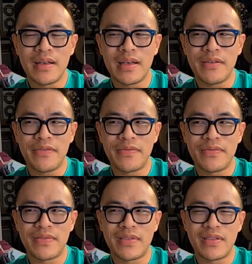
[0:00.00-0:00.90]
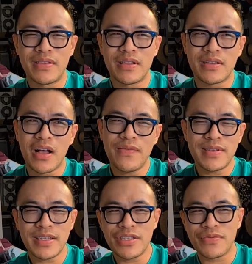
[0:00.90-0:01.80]
if the
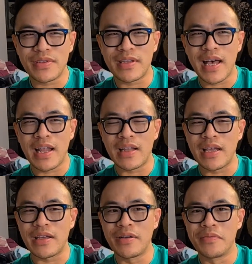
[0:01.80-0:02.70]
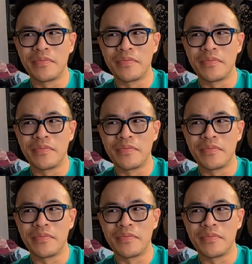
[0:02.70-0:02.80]
conversations were that like